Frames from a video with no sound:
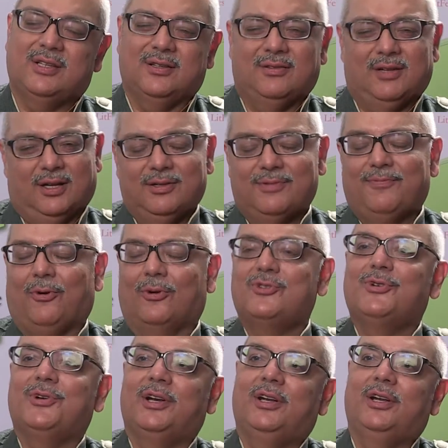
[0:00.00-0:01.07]

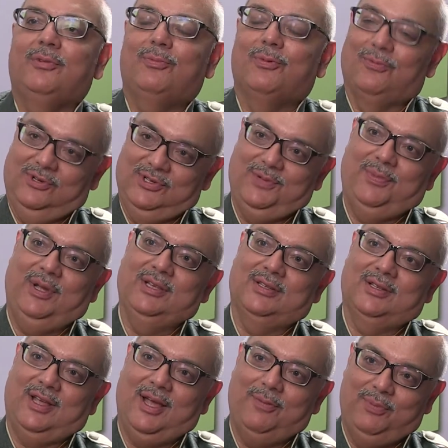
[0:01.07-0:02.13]
unfortunately, tourism
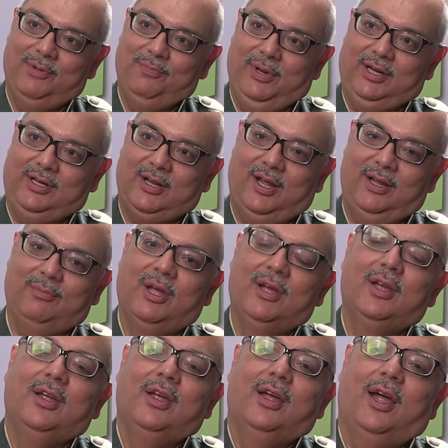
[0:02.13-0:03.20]
has happened big time
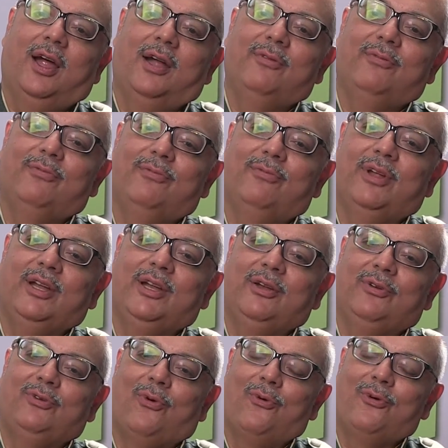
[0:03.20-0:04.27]
and we
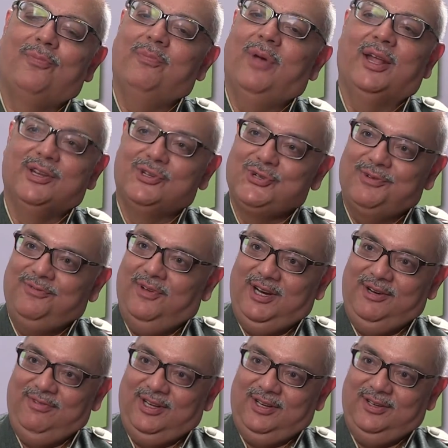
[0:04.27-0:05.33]
don't manage it
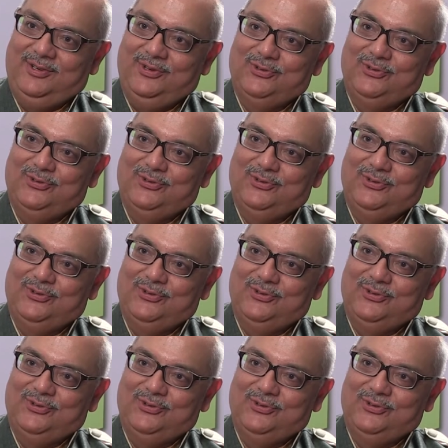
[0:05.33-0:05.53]
very well.